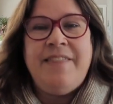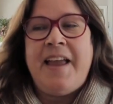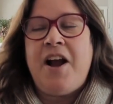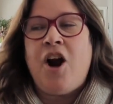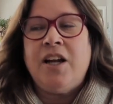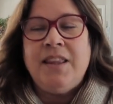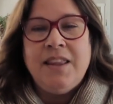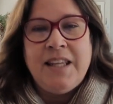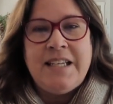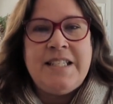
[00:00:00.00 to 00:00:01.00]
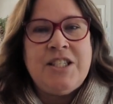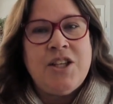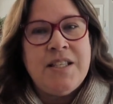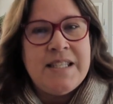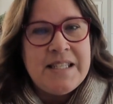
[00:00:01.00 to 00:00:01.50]
They are
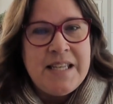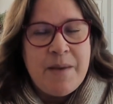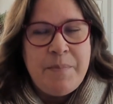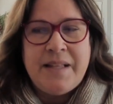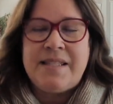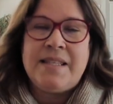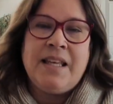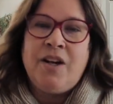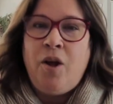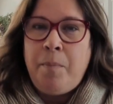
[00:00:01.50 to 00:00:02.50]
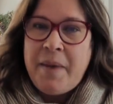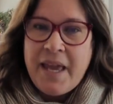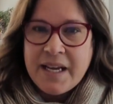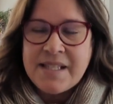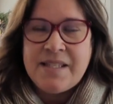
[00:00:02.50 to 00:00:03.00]
little snippets, little
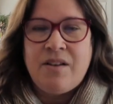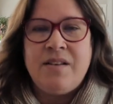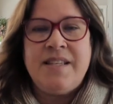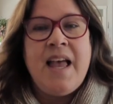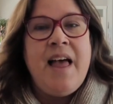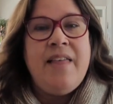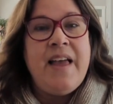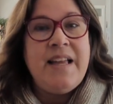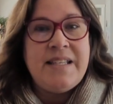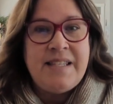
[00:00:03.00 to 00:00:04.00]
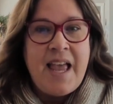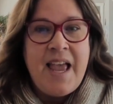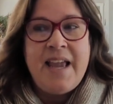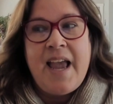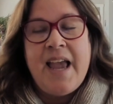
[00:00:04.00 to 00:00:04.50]
pixels that
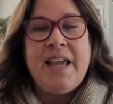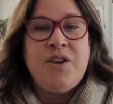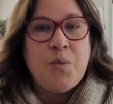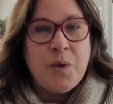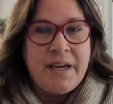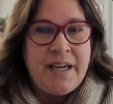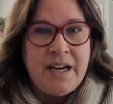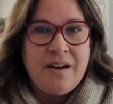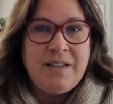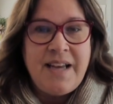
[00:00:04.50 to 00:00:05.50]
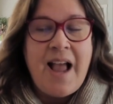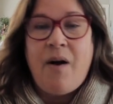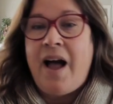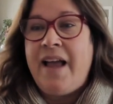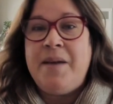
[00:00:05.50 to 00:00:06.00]
say, hey, you were here.
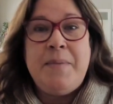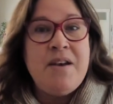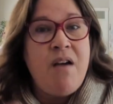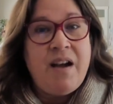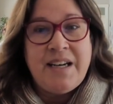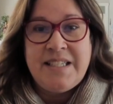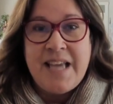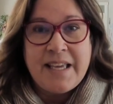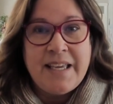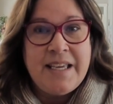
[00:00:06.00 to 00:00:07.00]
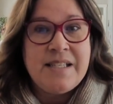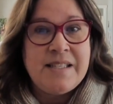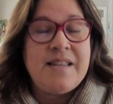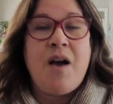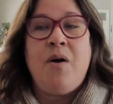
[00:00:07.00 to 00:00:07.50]
Now, I am not a techie,
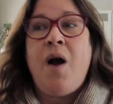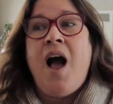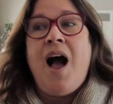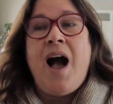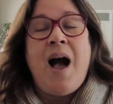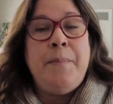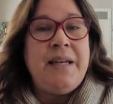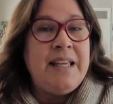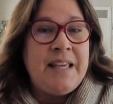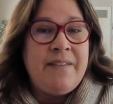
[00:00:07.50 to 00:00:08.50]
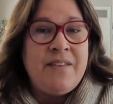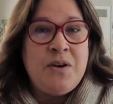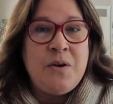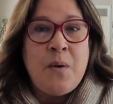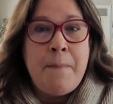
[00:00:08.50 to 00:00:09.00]
so I'm going to give
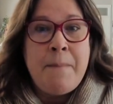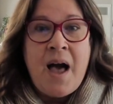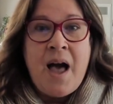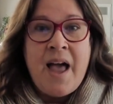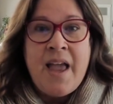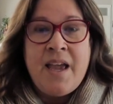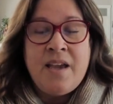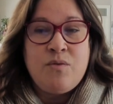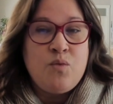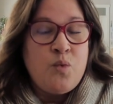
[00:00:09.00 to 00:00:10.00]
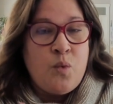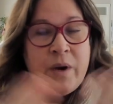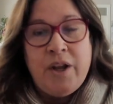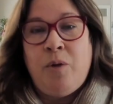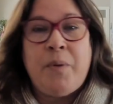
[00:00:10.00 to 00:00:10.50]
you my
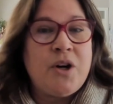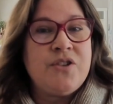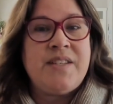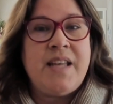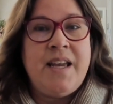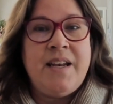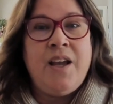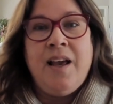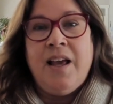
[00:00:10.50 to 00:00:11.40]
real person